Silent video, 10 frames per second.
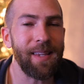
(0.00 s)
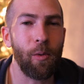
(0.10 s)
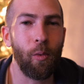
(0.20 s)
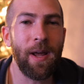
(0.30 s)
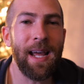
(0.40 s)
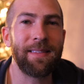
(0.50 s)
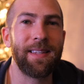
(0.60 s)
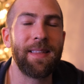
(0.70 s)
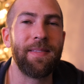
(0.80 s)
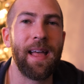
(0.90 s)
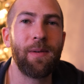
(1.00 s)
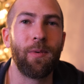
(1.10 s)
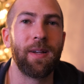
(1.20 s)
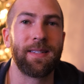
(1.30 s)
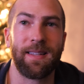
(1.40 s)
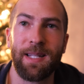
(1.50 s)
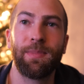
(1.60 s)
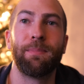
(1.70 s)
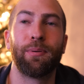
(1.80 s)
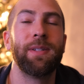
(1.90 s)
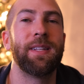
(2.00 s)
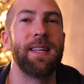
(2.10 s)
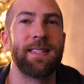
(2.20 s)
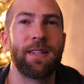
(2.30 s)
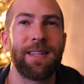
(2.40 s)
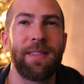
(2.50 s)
what I did then was I simply printed these out. I